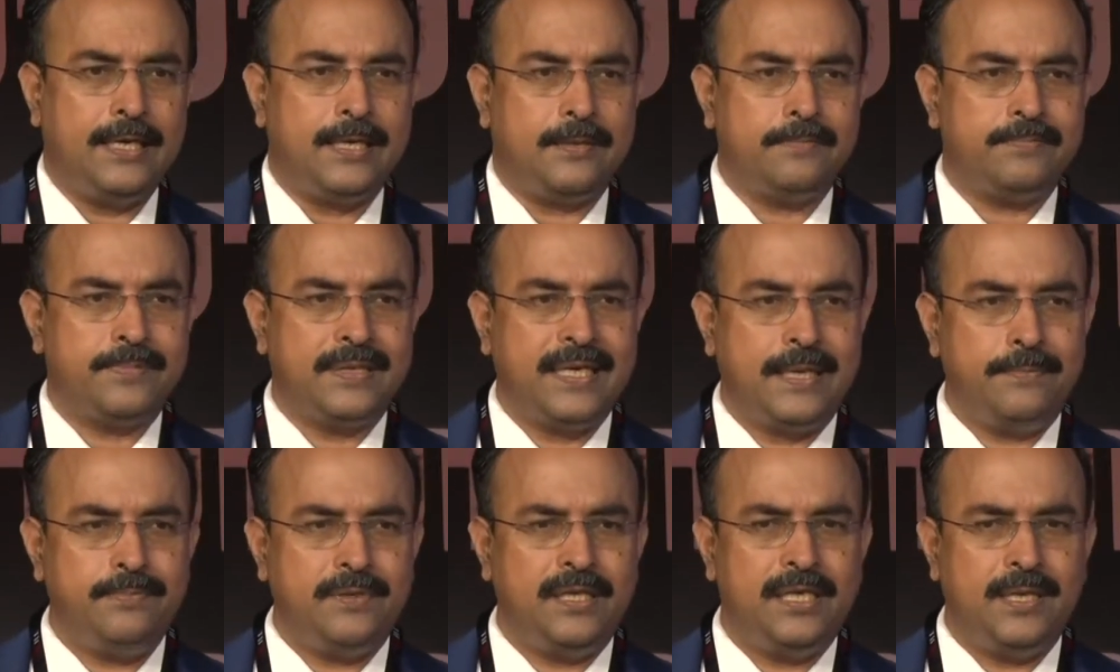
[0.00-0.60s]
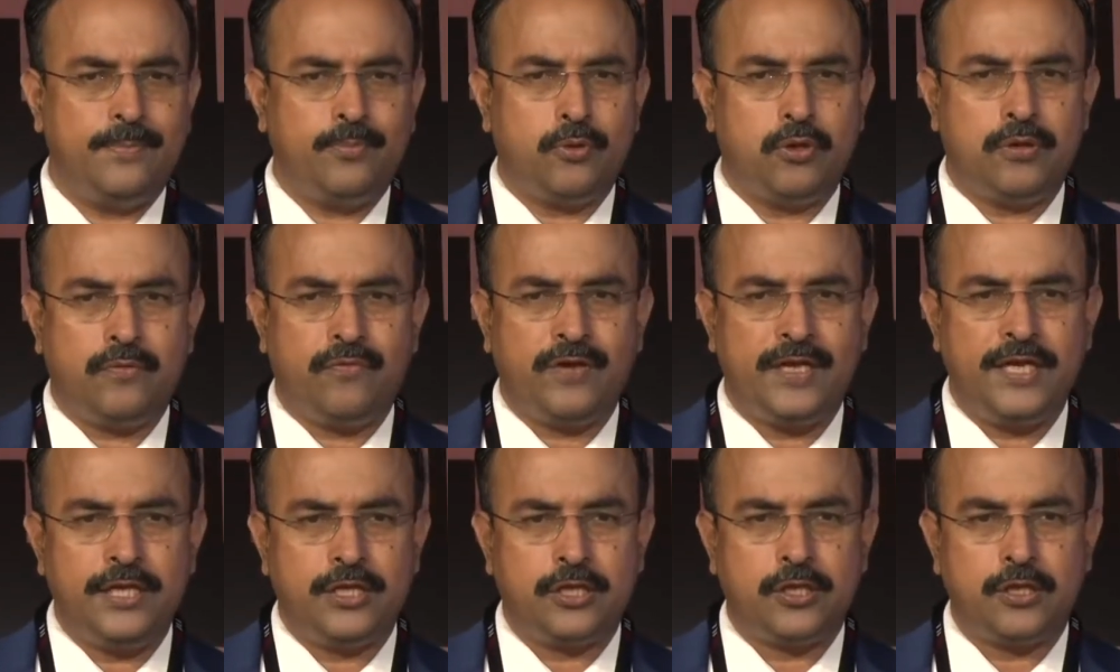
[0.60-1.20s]
kept the report
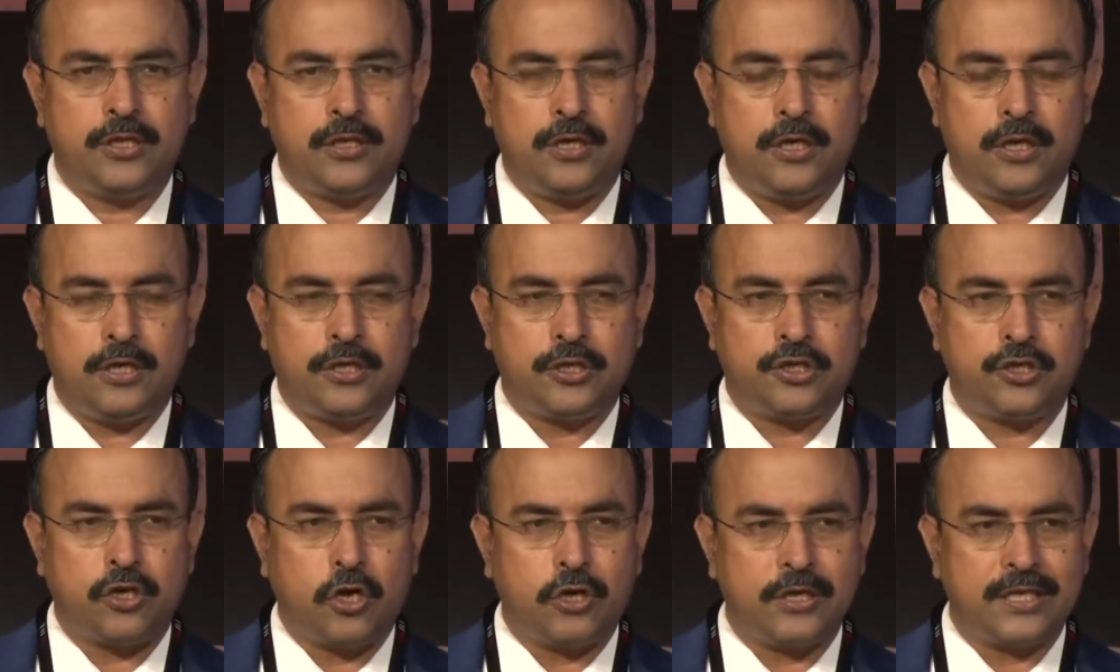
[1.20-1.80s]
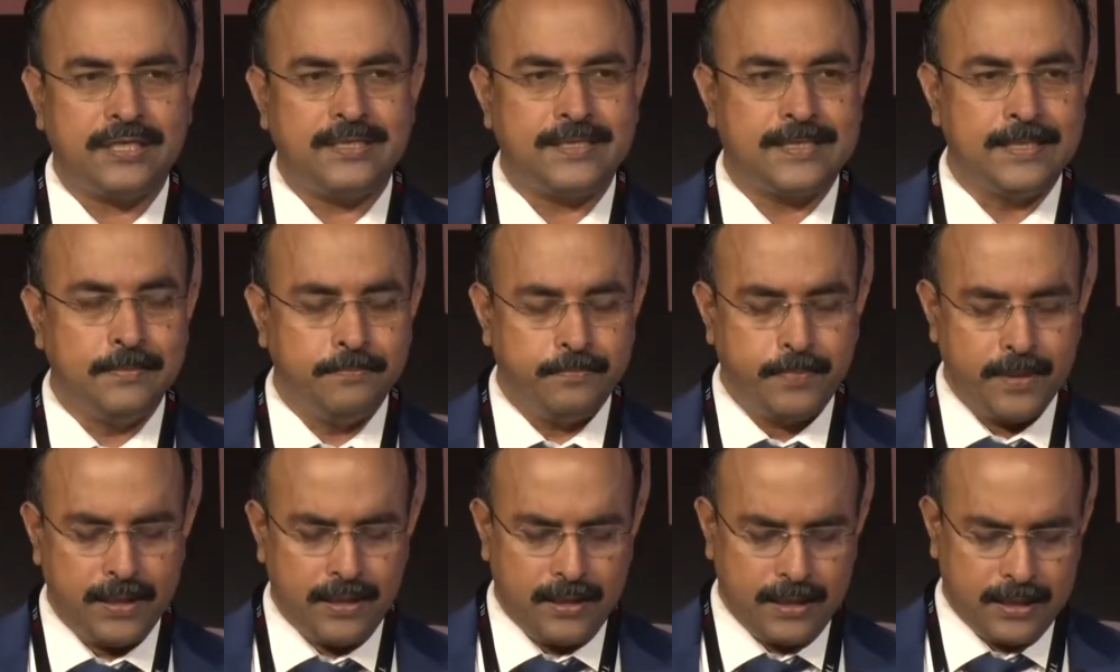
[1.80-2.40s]
very short and
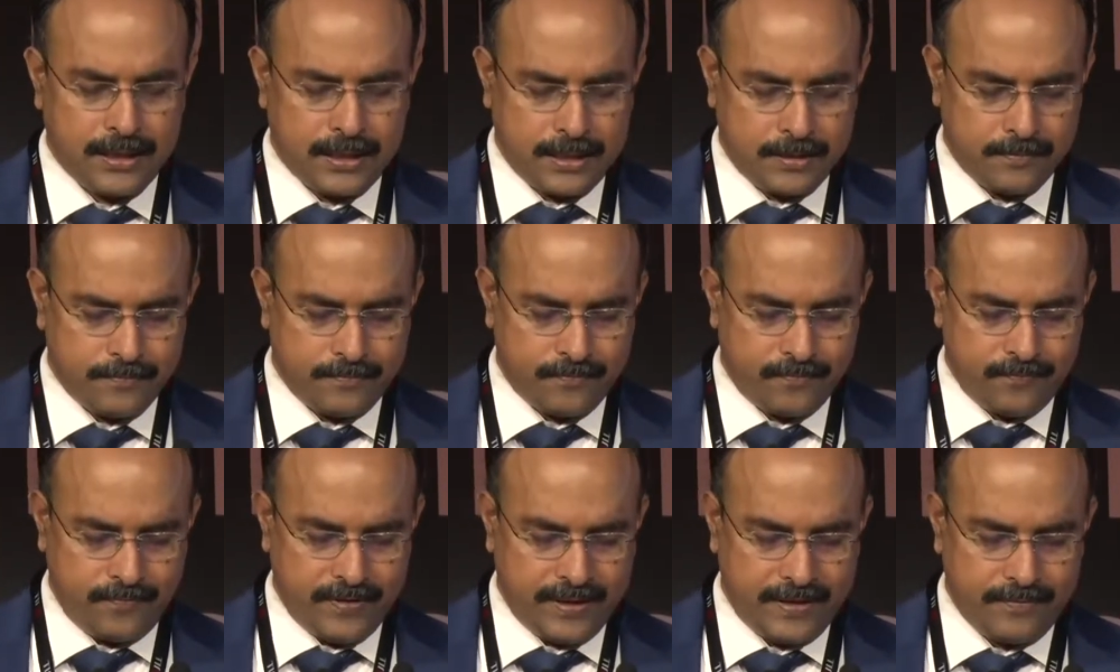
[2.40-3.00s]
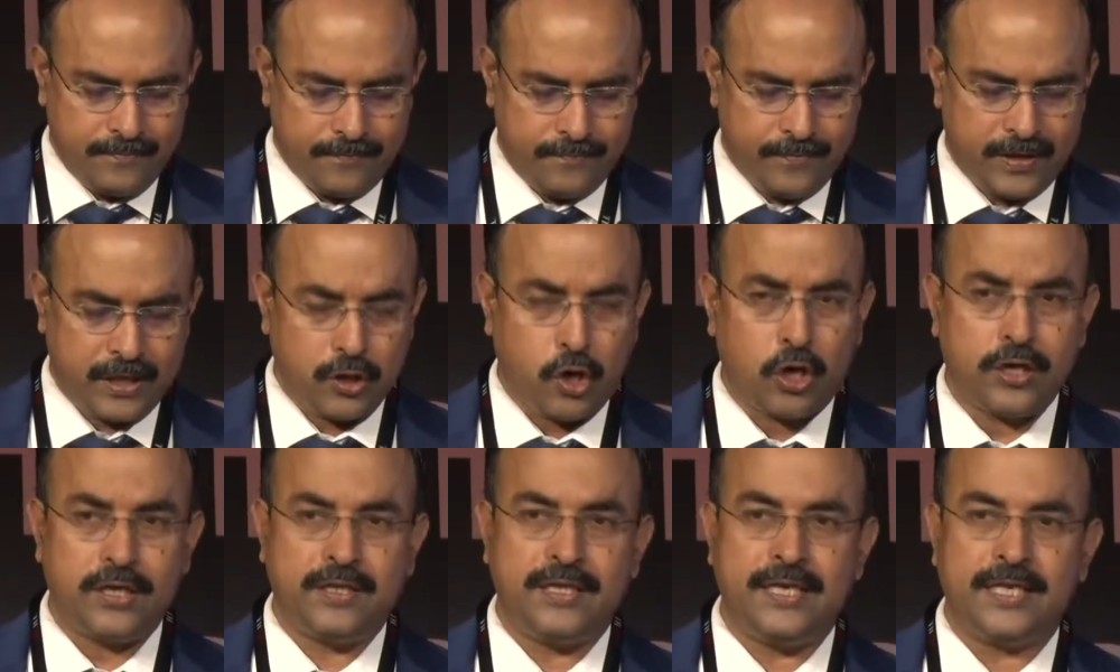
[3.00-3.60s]
simple. We are
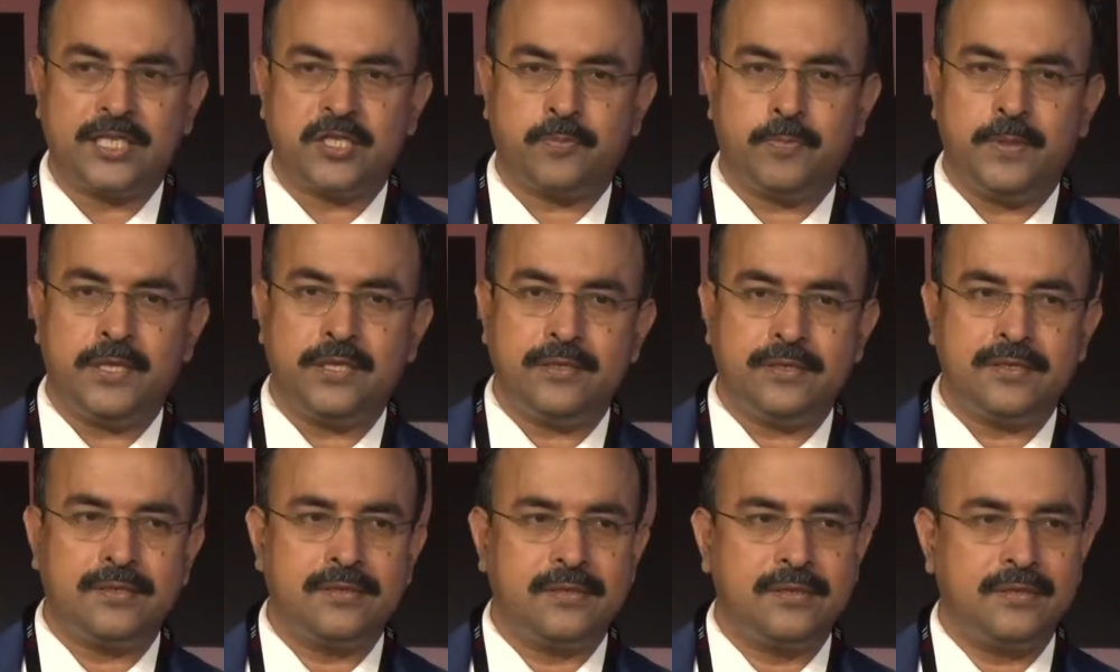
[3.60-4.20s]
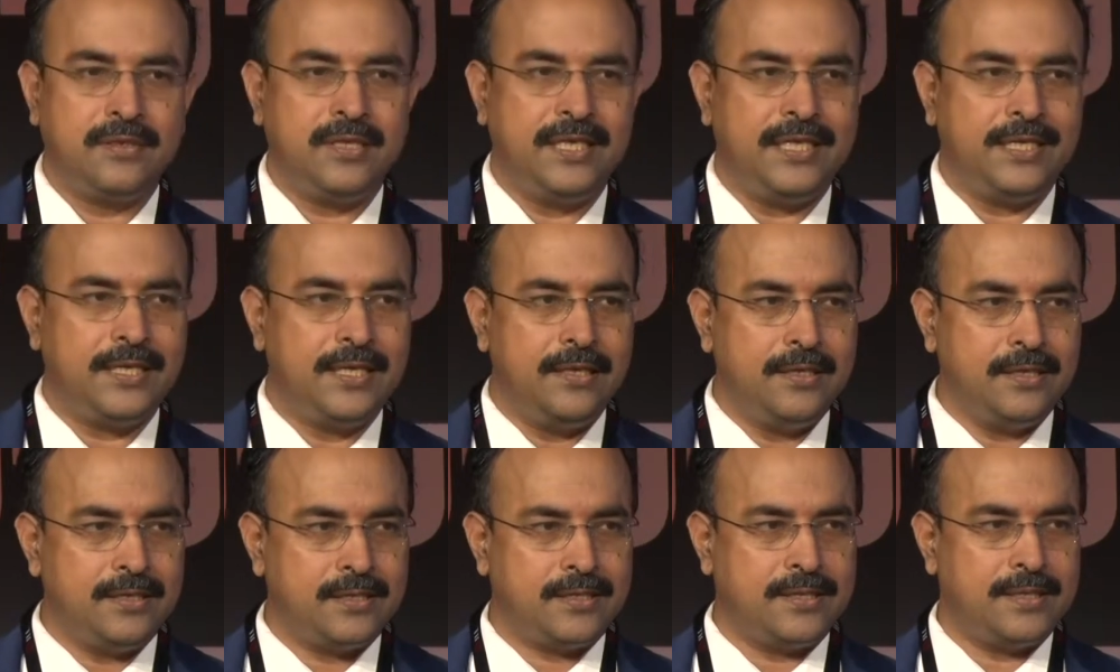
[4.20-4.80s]
not the experts. The
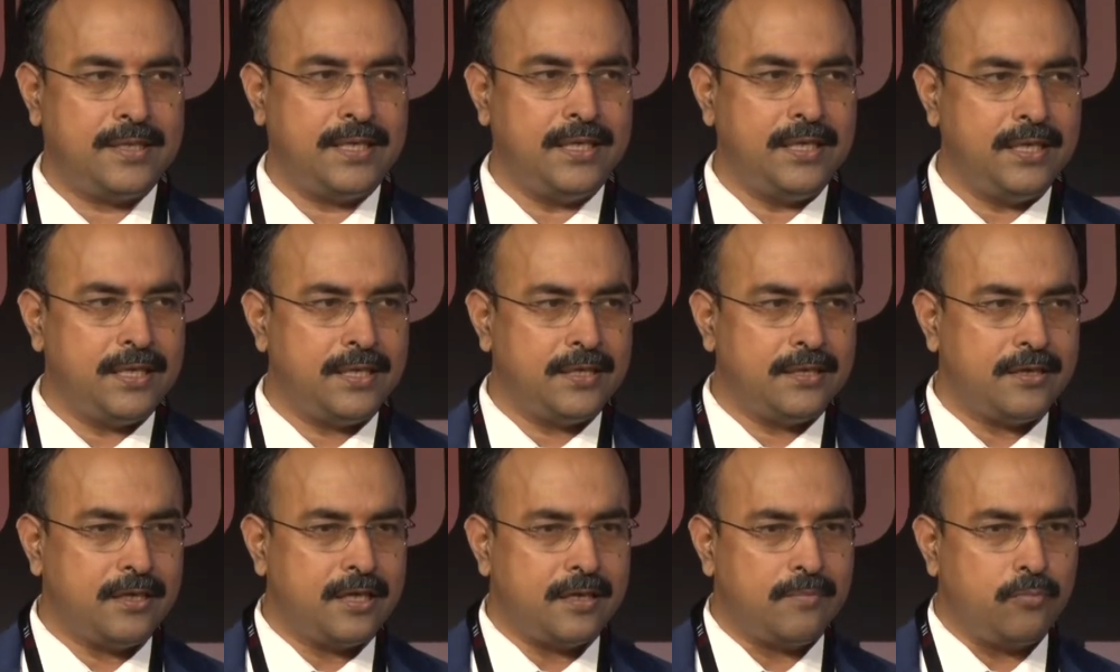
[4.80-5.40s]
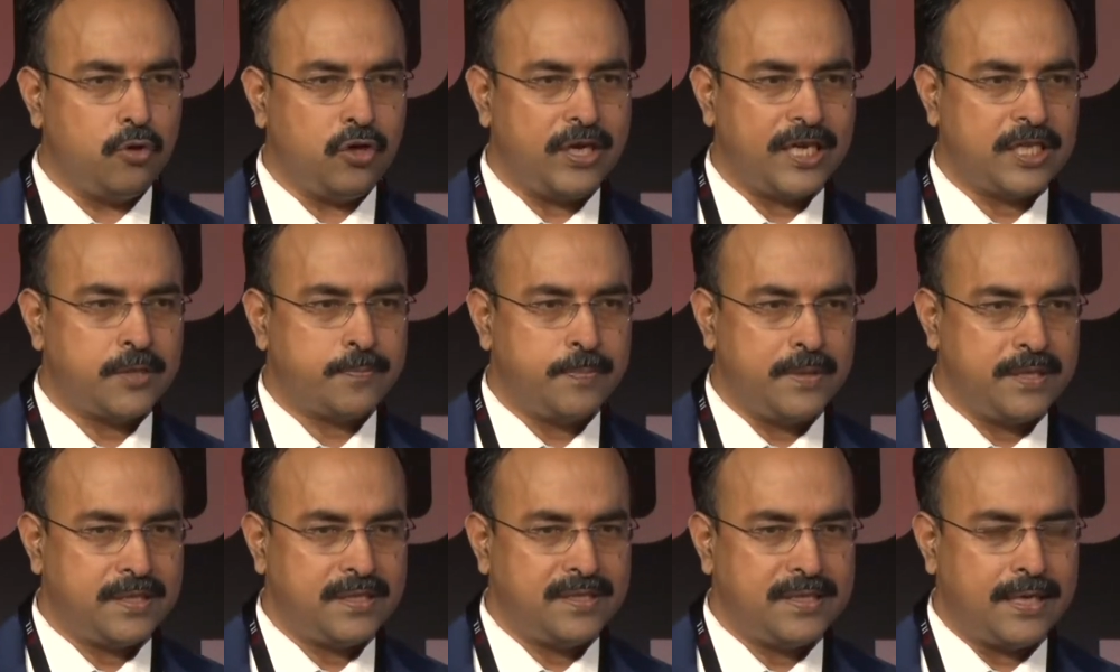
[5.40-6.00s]
retailers sitting here are more
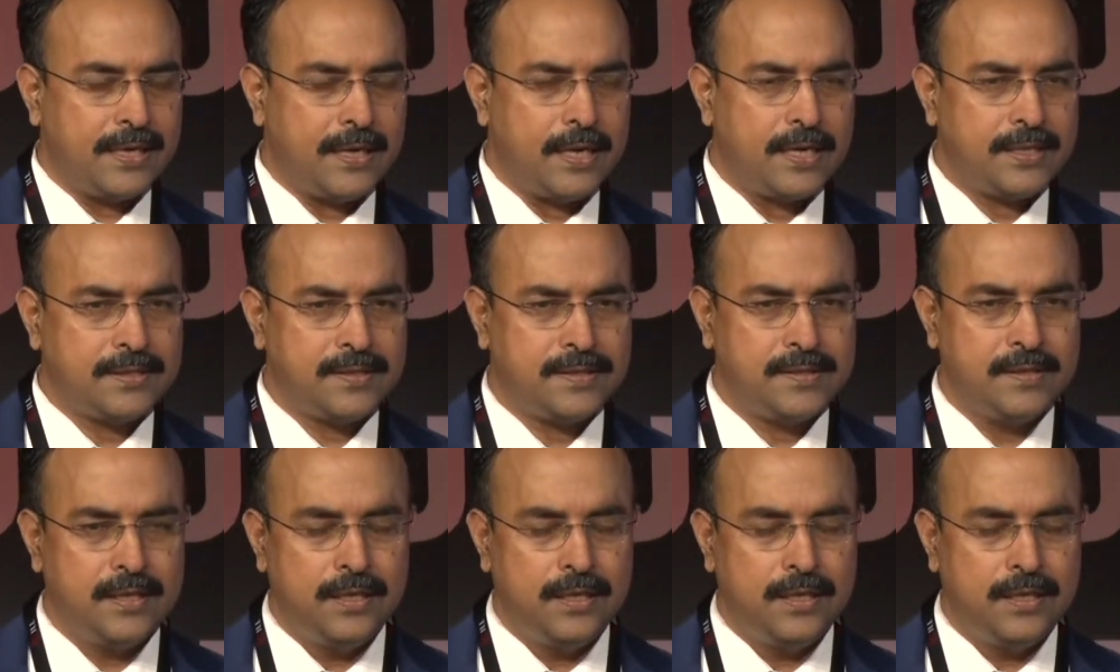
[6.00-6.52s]
experts than us.